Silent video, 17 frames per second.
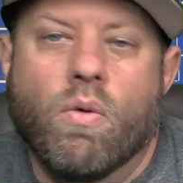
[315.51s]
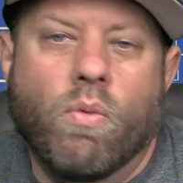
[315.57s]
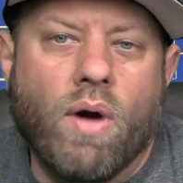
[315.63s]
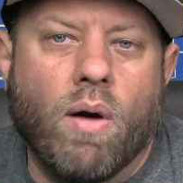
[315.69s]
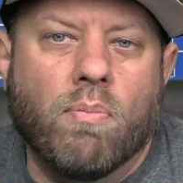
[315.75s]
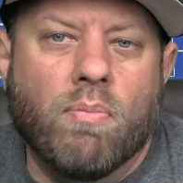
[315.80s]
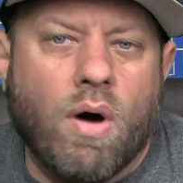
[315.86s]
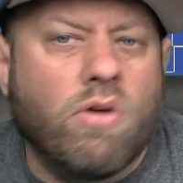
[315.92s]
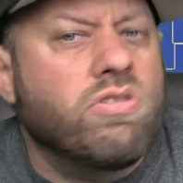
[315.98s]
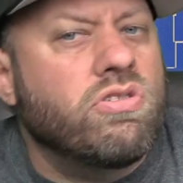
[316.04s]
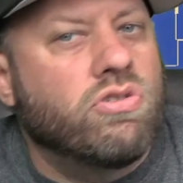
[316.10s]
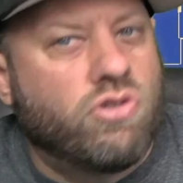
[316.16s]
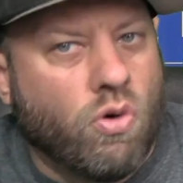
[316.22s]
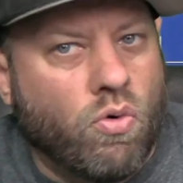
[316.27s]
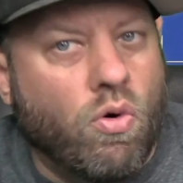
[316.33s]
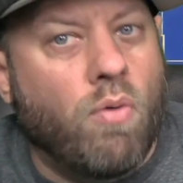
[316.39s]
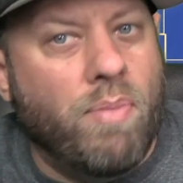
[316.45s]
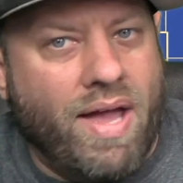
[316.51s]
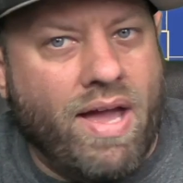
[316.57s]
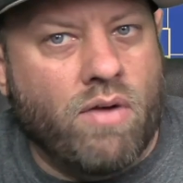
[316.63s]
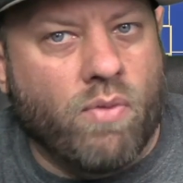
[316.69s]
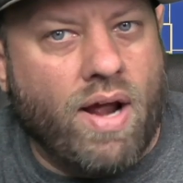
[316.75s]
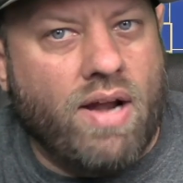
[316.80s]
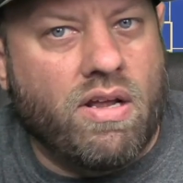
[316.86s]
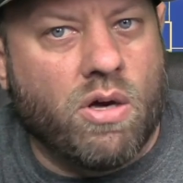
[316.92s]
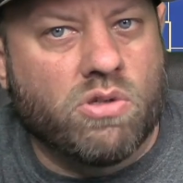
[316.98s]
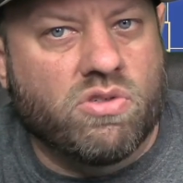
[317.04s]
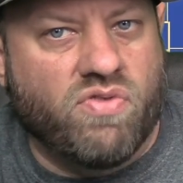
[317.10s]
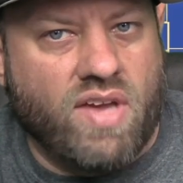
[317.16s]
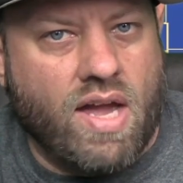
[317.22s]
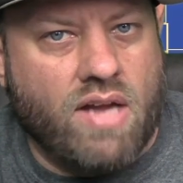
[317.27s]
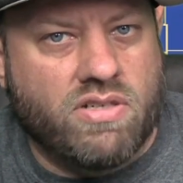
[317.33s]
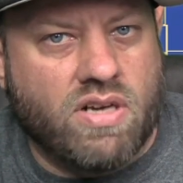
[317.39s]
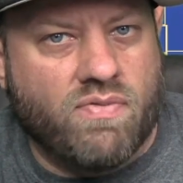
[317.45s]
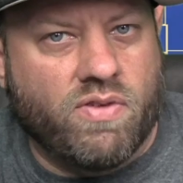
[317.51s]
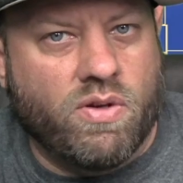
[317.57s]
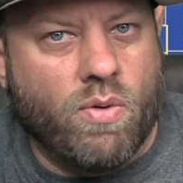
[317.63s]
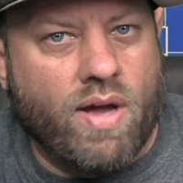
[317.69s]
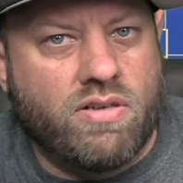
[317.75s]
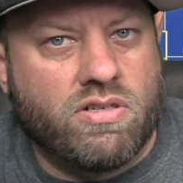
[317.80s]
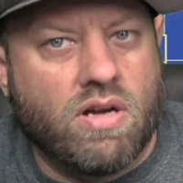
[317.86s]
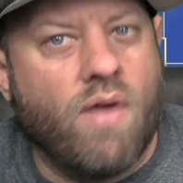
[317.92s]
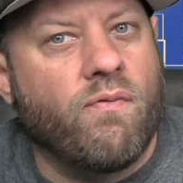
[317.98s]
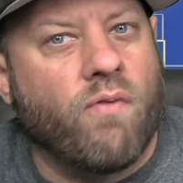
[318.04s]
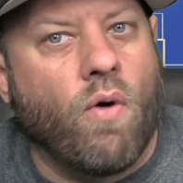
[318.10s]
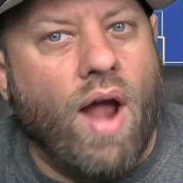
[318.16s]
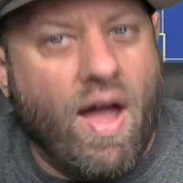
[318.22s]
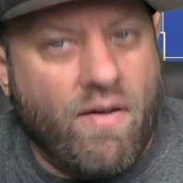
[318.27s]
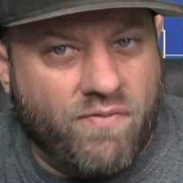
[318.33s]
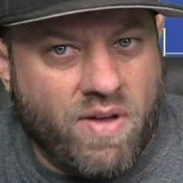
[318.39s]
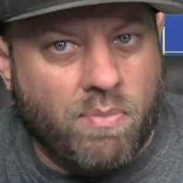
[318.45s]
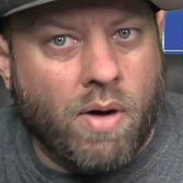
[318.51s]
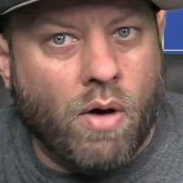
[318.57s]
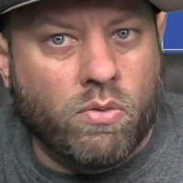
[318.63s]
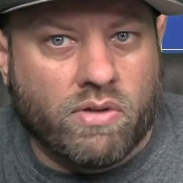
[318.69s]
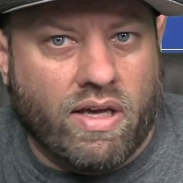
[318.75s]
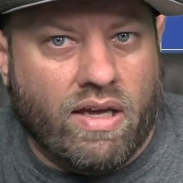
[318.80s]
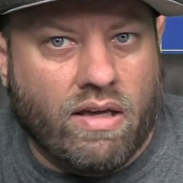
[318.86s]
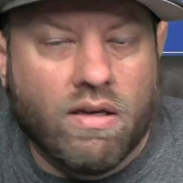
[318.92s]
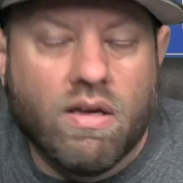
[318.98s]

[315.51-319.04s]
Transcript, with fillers: Well, most dual band radios, VHF, UHF, are FM only.